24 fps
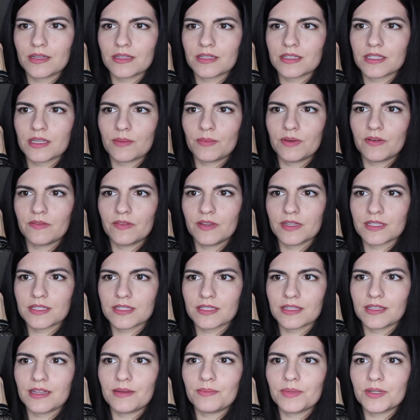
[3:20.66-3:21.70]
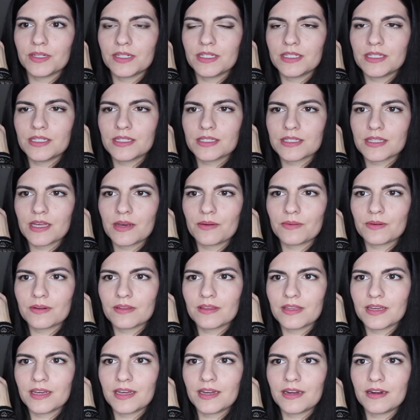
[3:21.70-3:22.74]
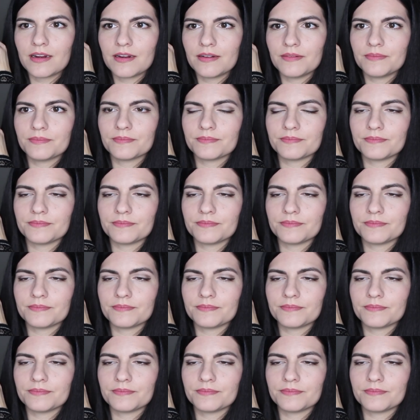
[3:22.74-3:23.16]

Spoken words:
some of the celebrities that were there.